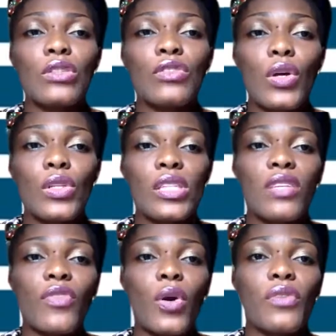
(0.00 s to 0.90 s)
those
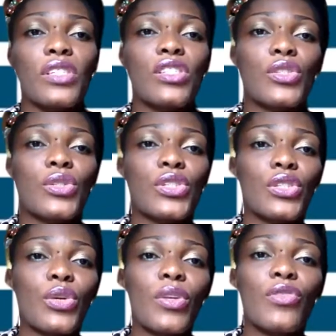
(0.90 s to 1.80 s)
involved in serious
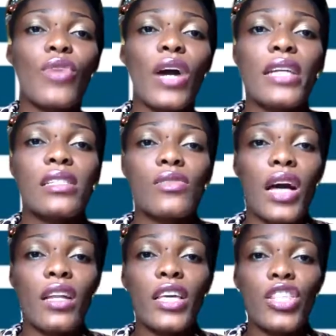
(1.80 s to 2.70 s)
human rights
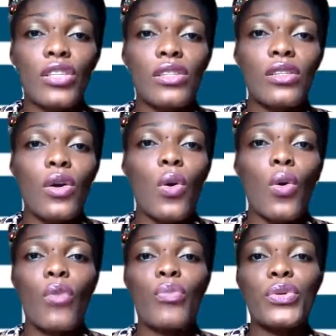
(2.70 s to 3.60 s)
violations
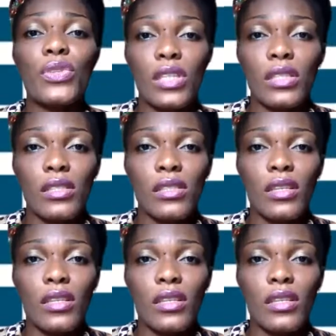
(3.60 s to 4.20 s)
or abuses.